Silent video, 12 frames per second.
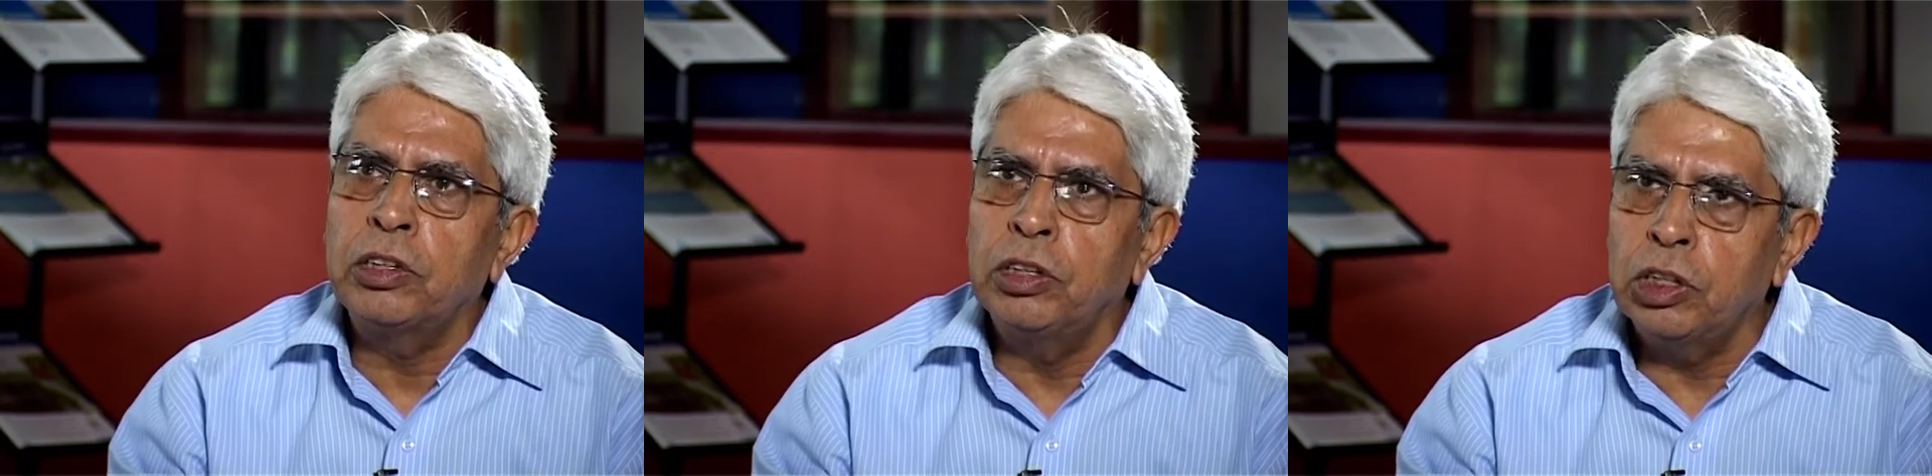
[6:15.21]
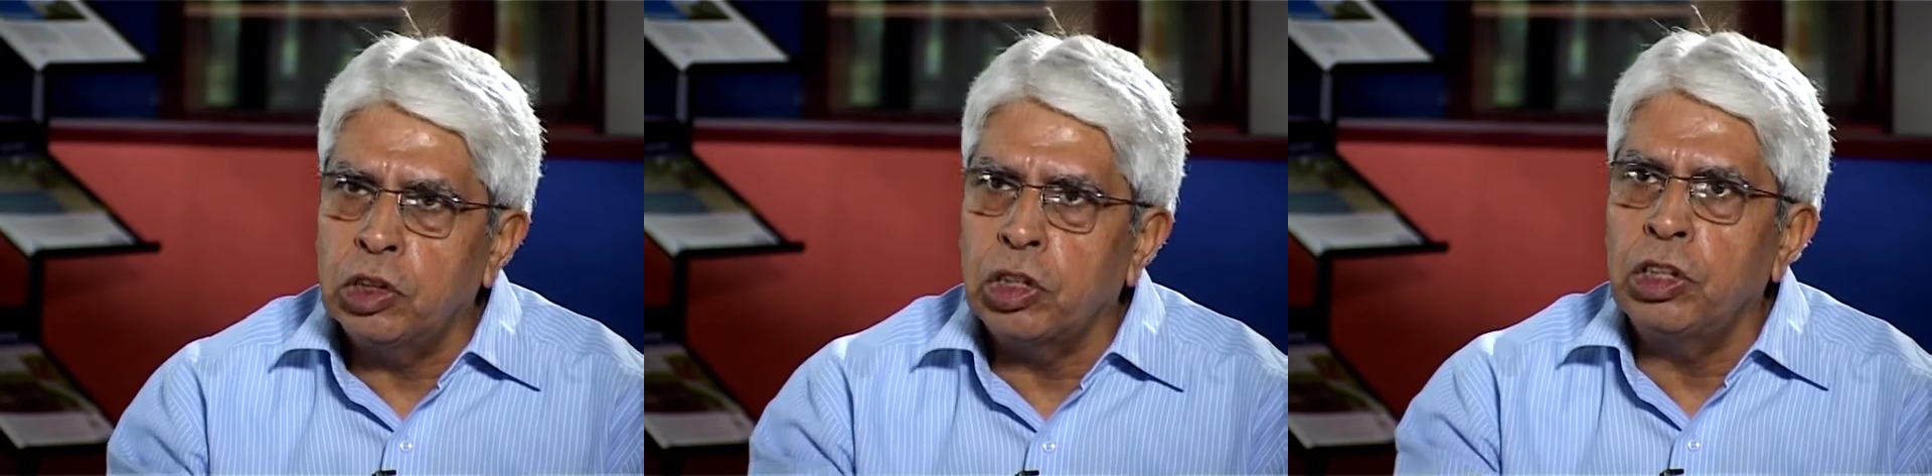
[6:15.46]

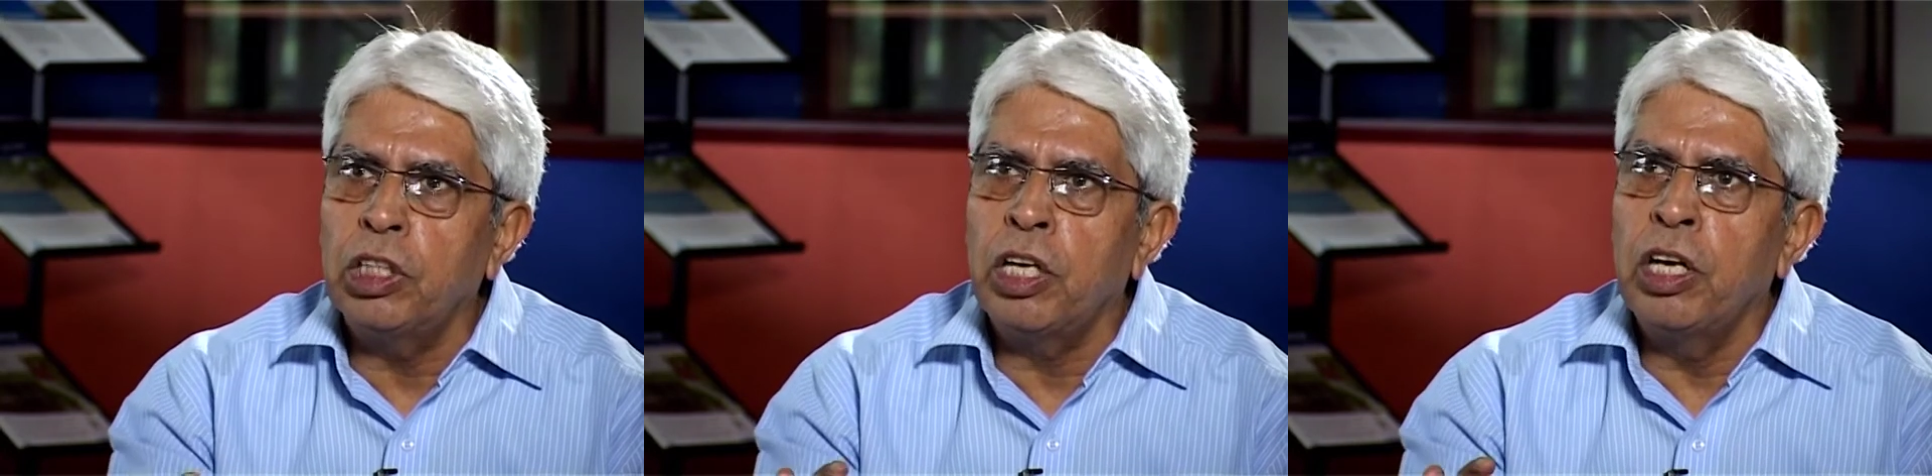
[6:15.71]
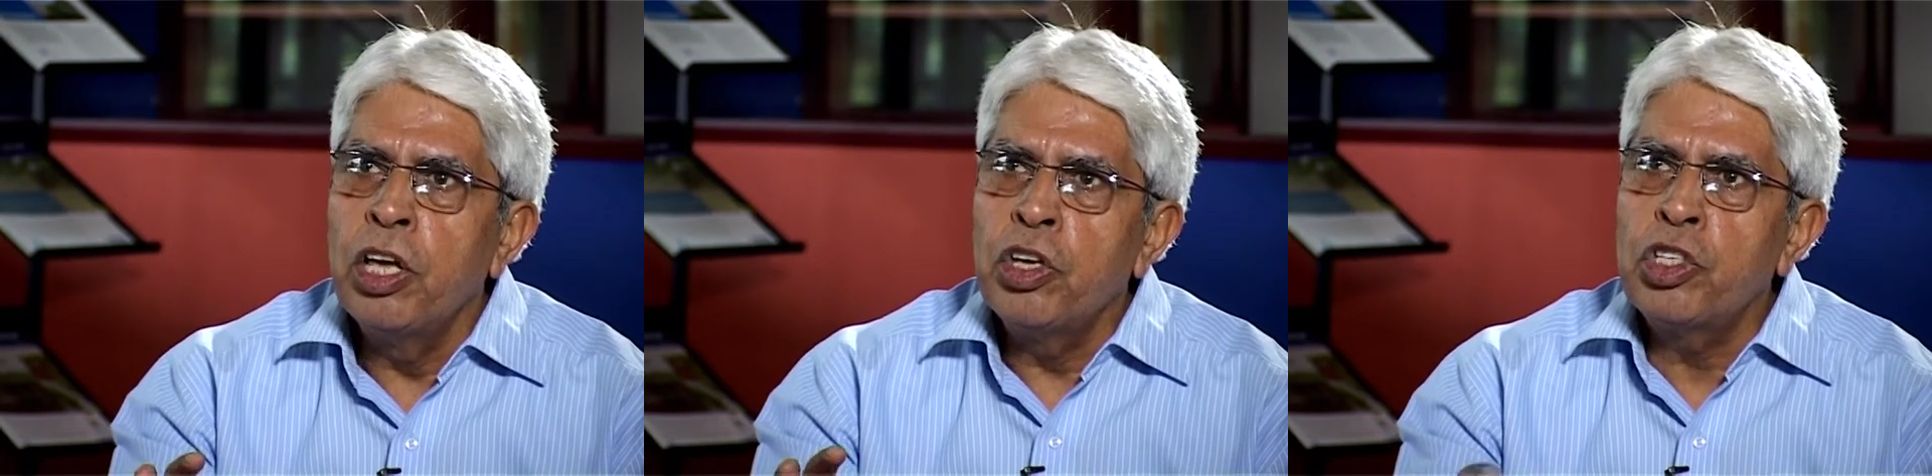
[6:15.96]
this
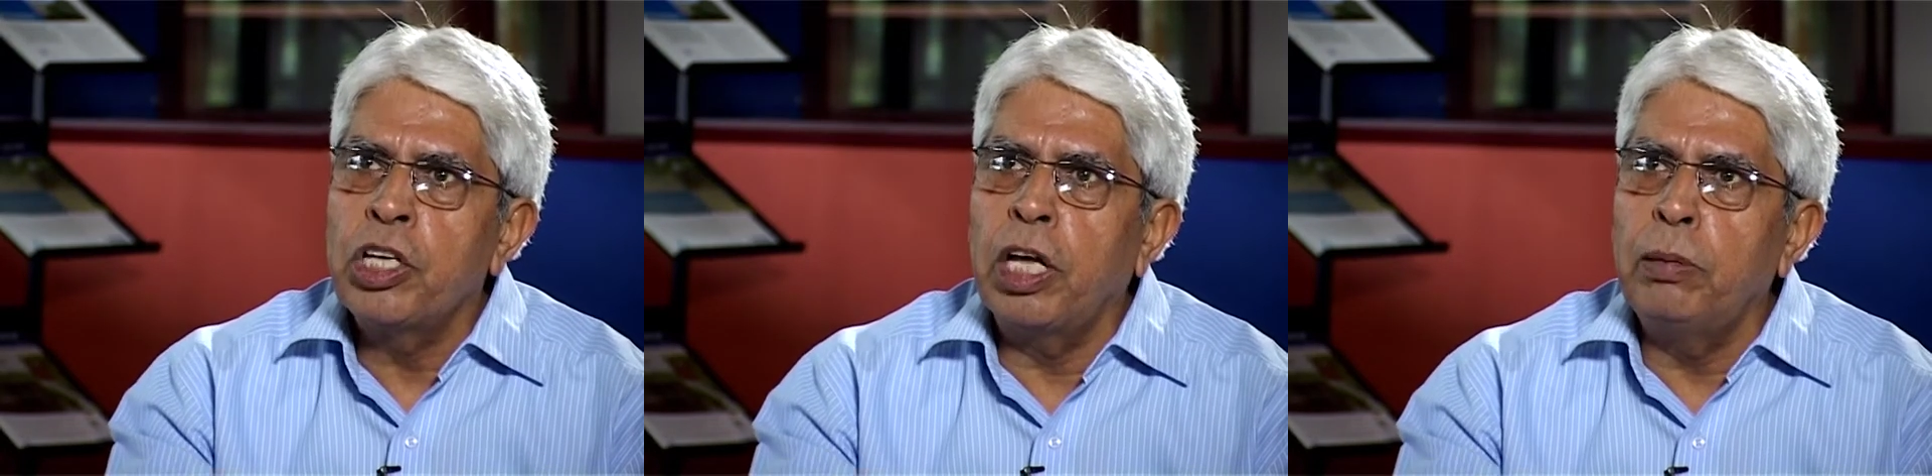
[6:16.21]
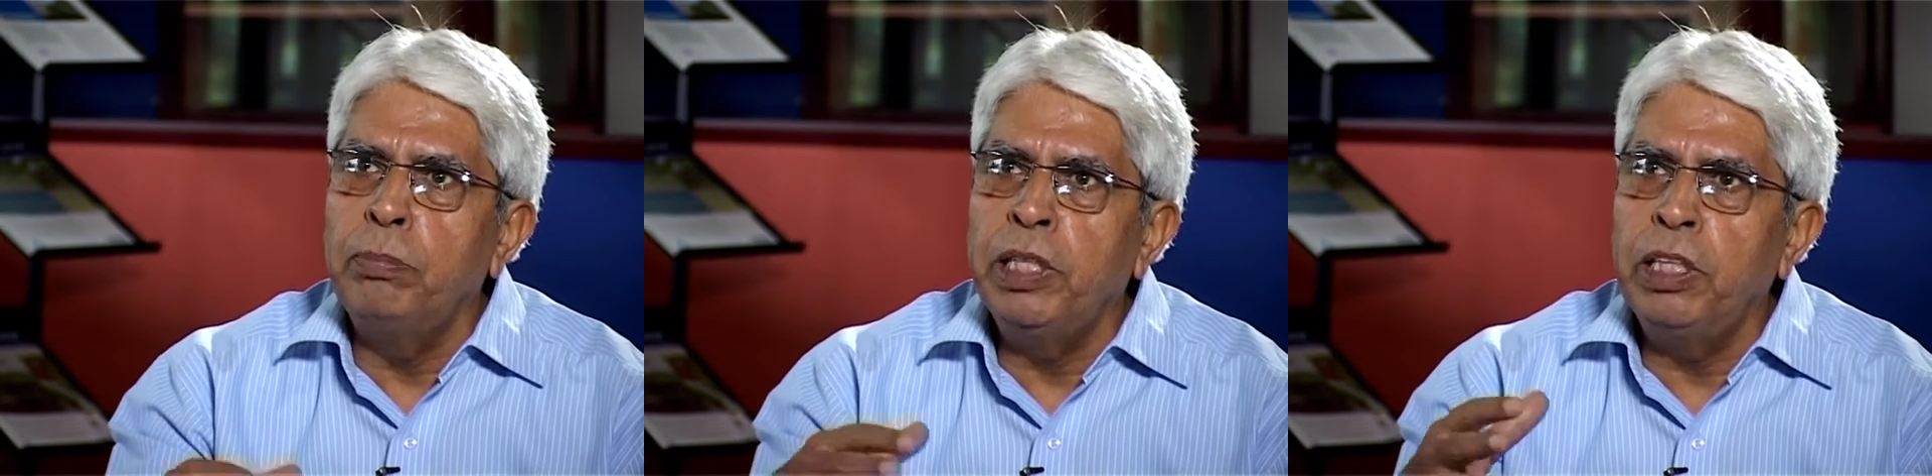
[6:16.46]
region
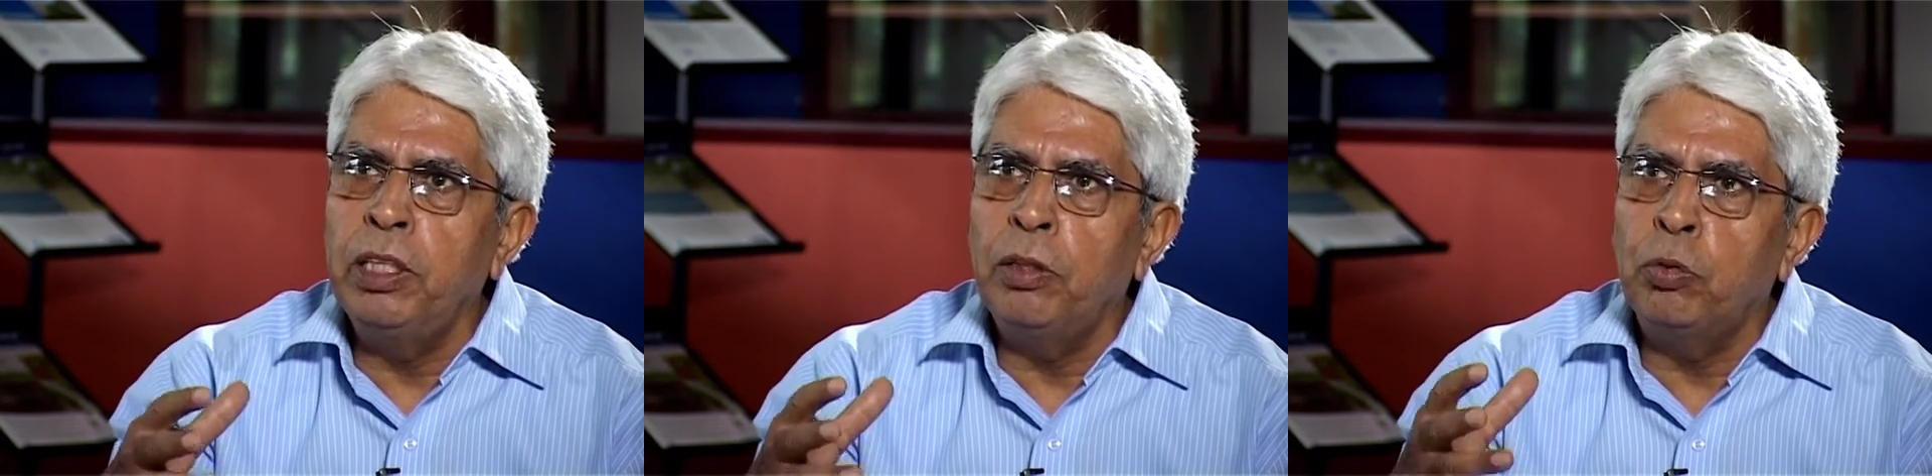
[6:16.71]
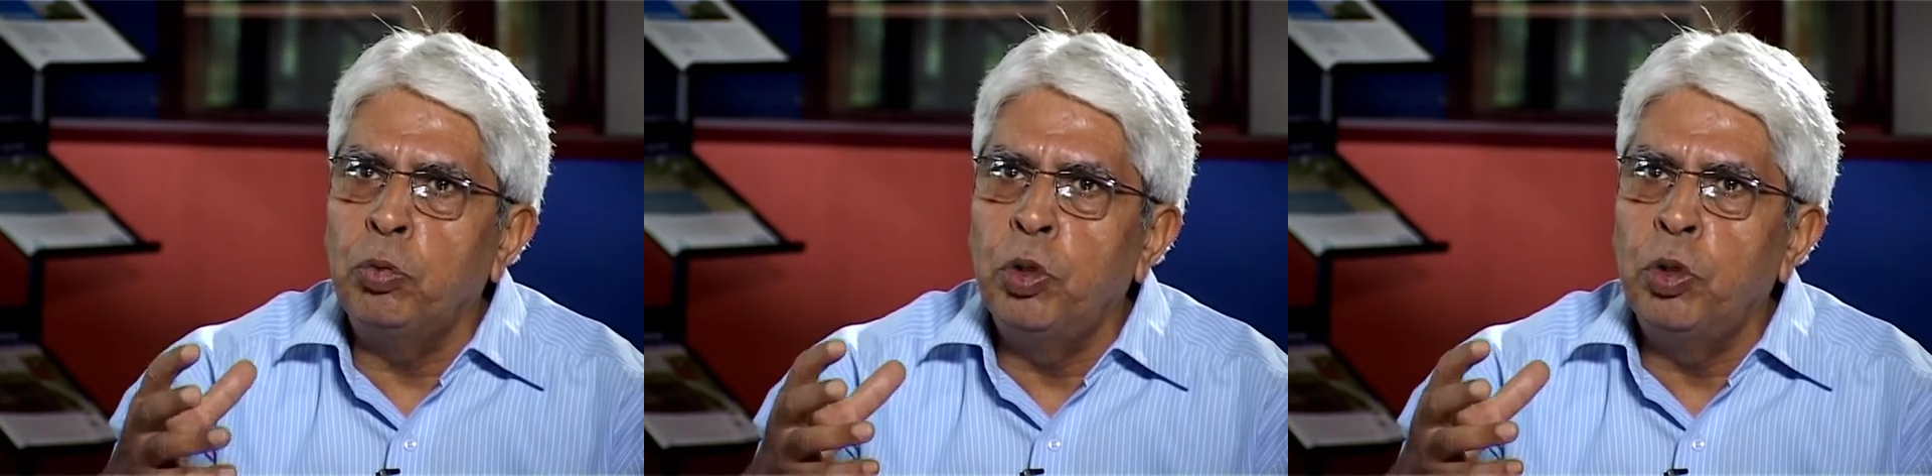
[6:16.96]
shall be,